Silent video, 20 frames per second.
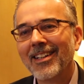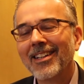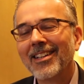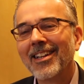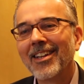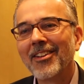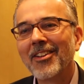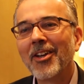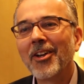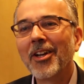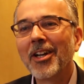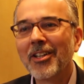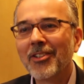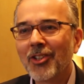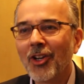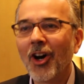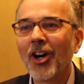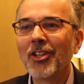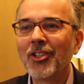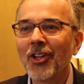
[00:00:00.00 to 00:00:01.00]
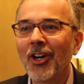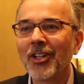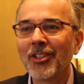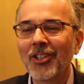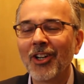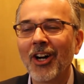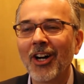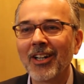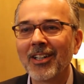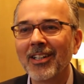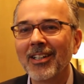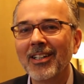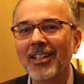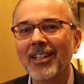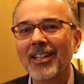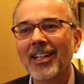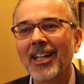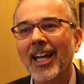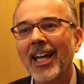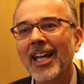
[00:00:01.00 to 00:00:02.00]
They're going to talk, talk, talk,
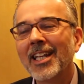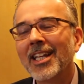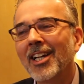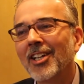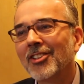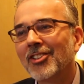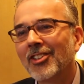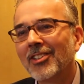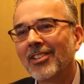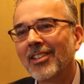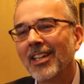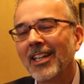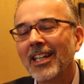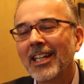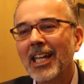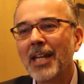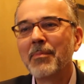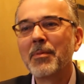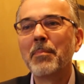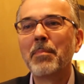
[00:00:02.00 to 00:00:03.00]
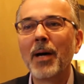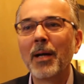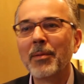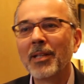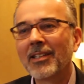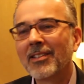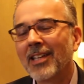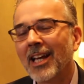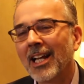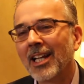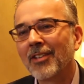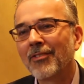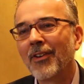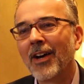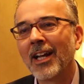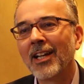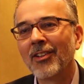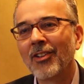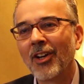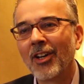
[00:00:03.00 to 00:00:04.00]
and they'll just keep the public
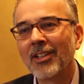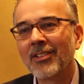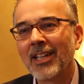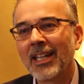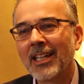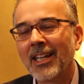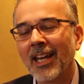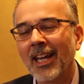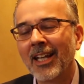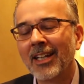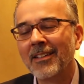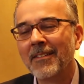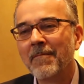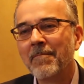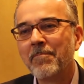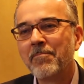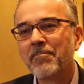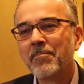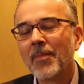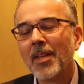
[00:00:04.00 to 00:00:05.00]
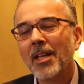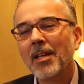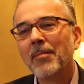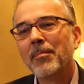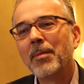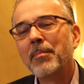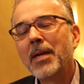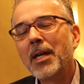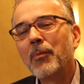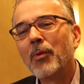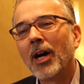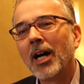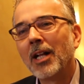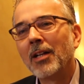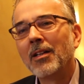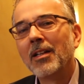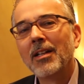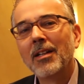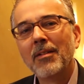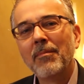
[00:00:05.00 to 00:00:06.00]
satisfied as long as they can. But meanwhile,
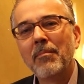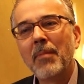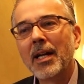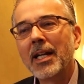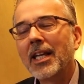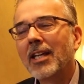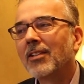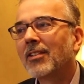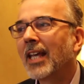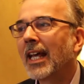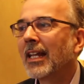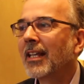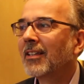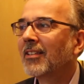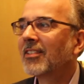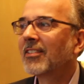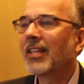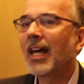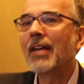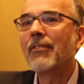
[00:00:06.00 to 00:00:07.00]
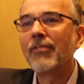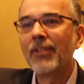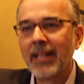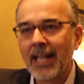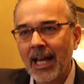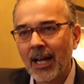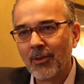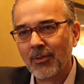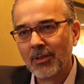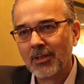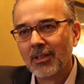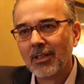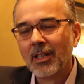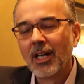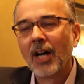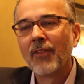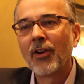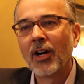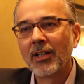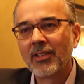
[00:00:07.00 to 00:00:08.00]
money is getting siphoned out
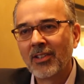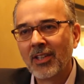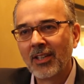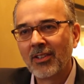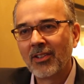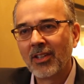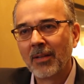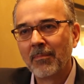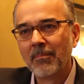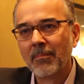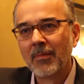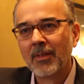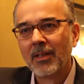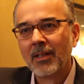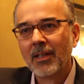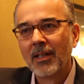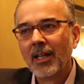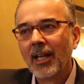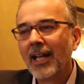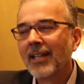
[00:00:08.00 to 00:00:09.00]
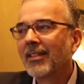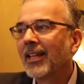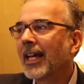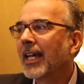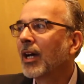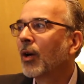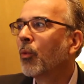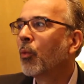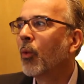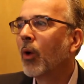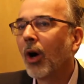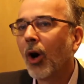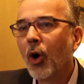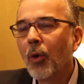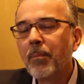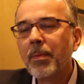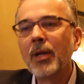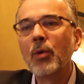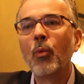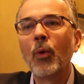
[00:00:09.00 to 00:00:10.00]
of our system. It's like an w-
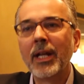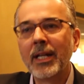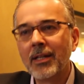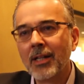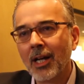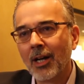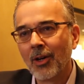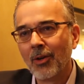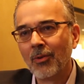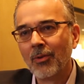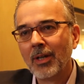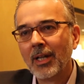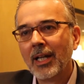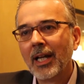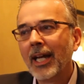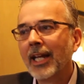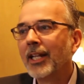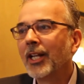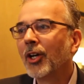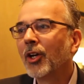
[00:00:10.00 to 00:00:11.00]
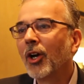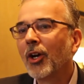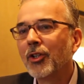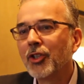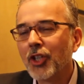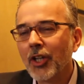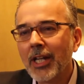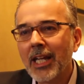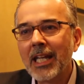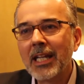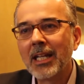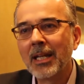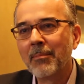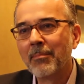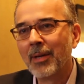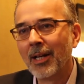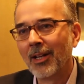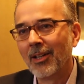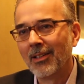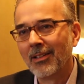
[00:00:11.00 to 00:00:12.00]
open window, and there goes your heating
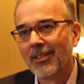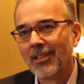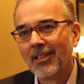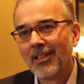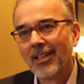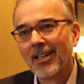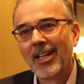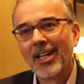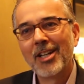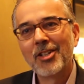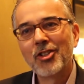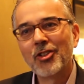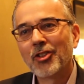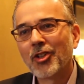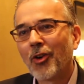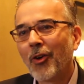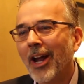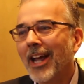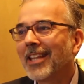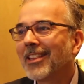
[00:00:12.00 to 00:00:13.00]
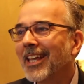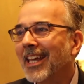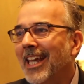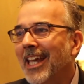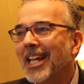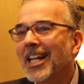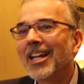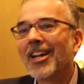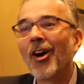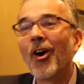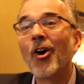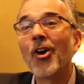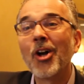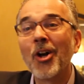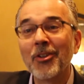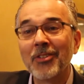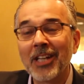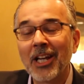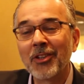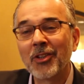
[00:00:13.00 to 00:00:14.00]
bill. It just crank the heat, it all
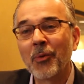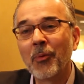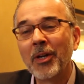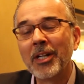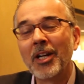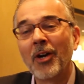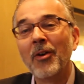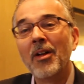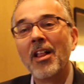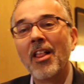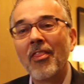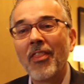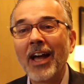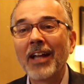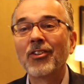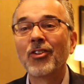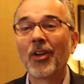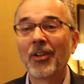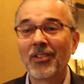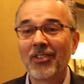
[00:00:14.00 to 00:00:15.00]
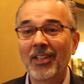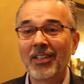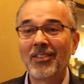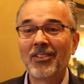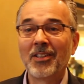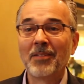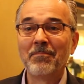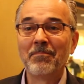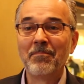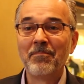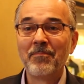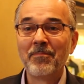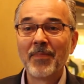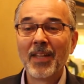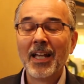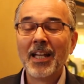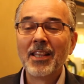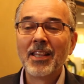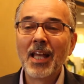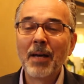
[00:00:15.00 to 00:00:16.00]
goes out the window. That's our system.
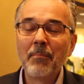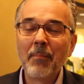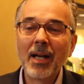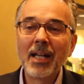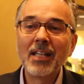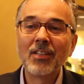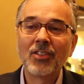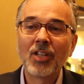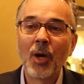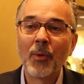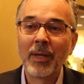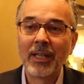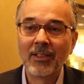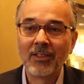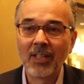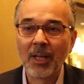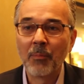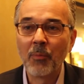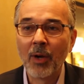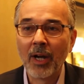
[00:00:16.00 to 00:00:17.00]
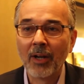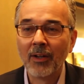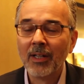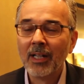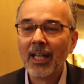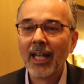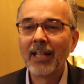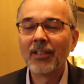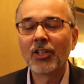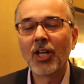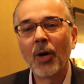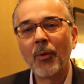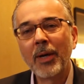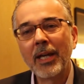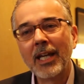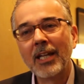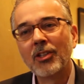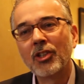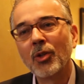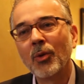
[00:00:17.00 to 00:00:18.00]
That money's going somewhere. It's
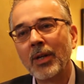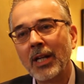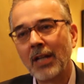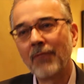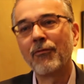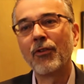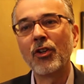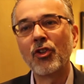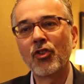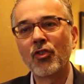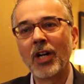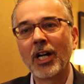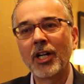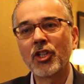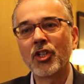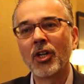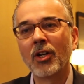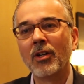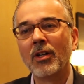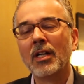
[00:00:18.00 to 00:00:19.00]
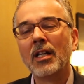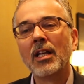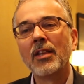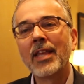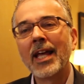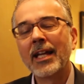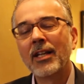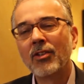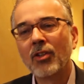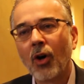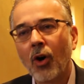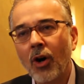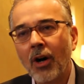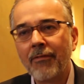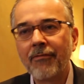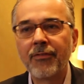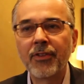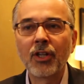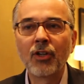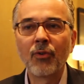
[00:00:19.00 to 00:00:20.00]
going into an infrastructure that is
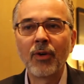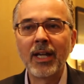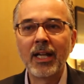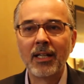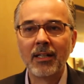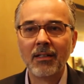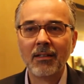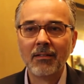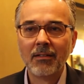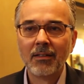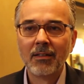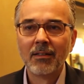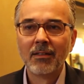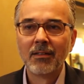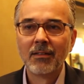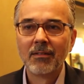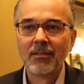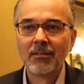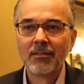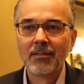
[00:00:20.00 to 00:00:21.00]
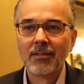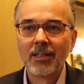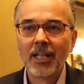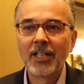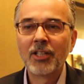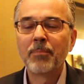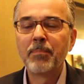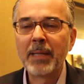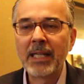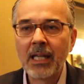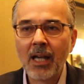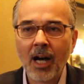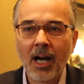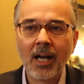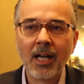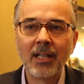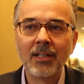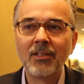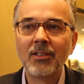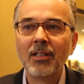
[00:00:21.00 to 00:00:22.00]
off the grid. It's
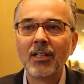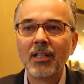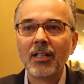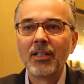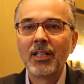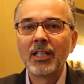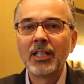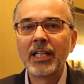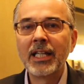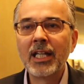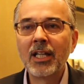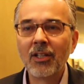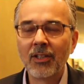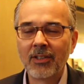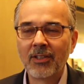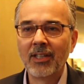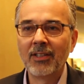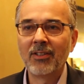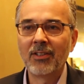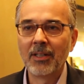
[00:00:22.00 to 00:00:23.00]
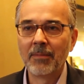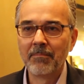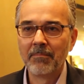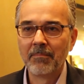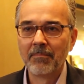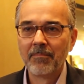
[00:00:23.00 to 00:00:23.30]
beyond the legal system.